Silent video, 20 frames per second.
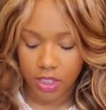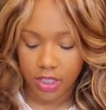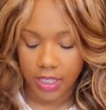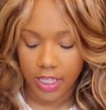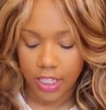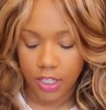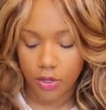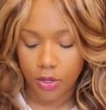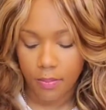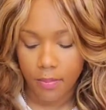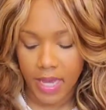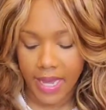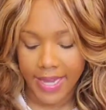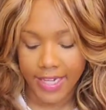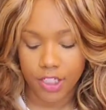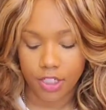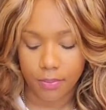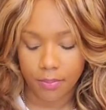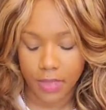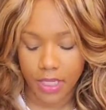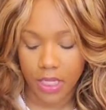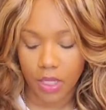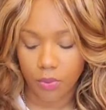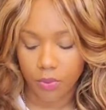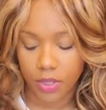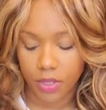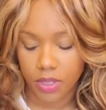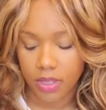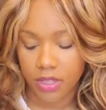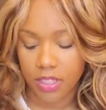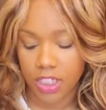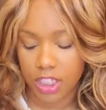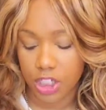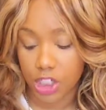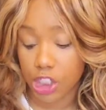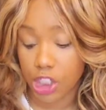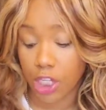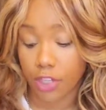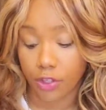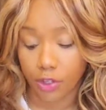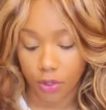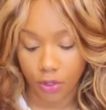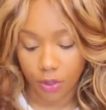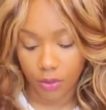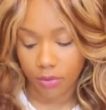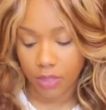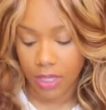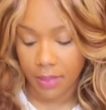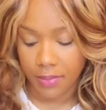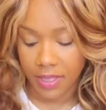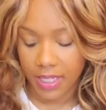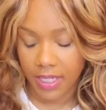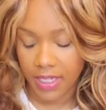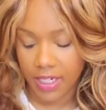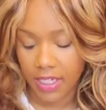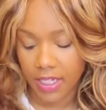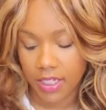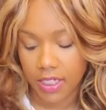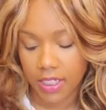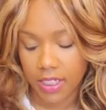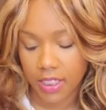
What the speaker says: Like you imagine being with each other, I'm getting.